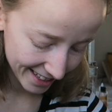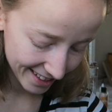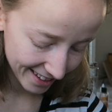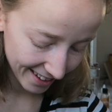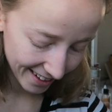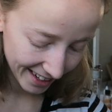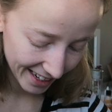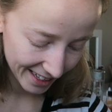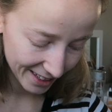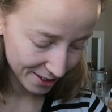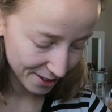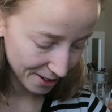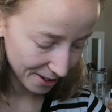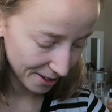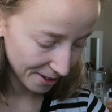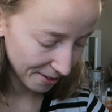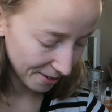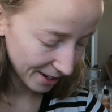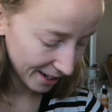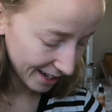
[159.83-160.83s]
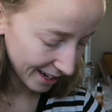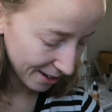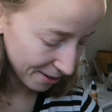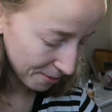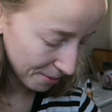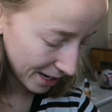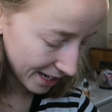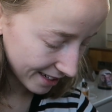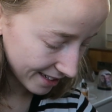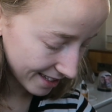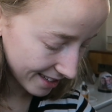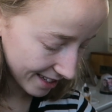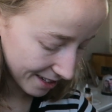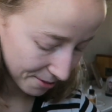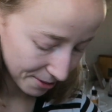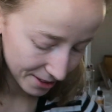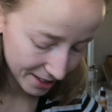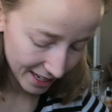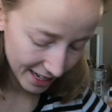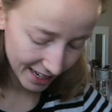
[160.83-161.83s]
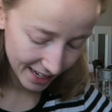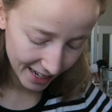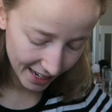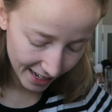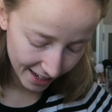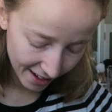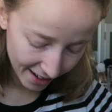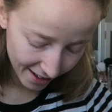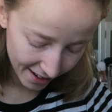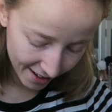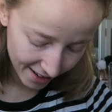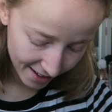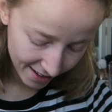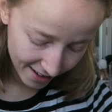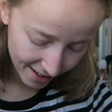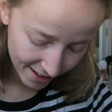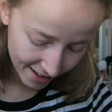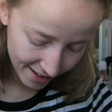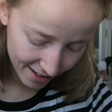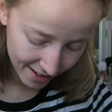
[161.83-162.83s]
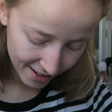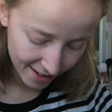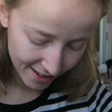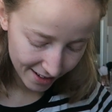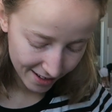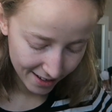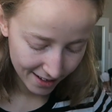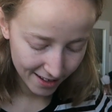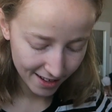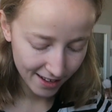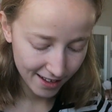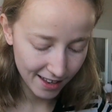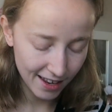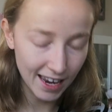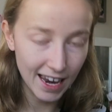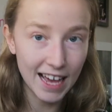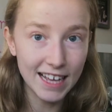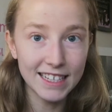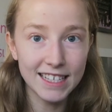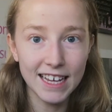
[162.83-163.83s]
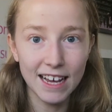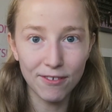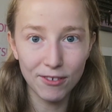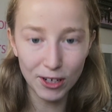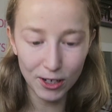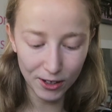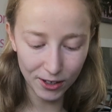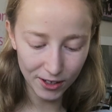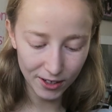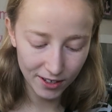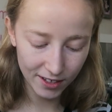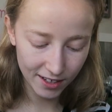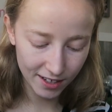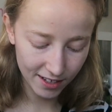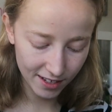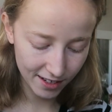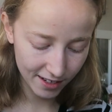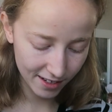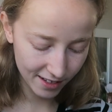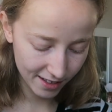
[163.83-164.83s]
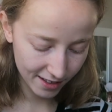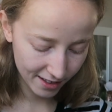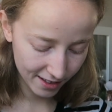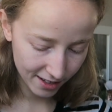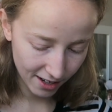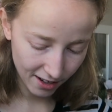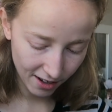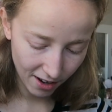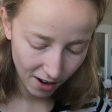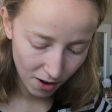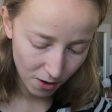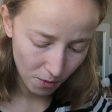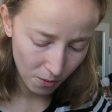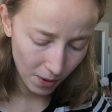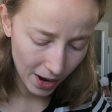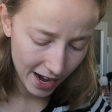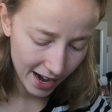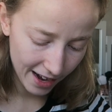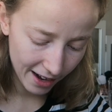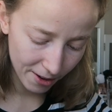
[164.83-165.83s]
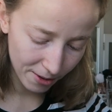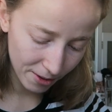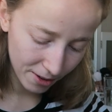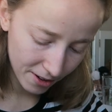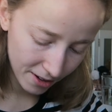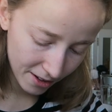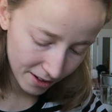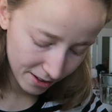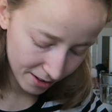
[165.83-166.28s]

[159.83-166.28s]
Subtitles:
exciting, so I cannot wait to see what's in here. Let's have a look. Oh wow.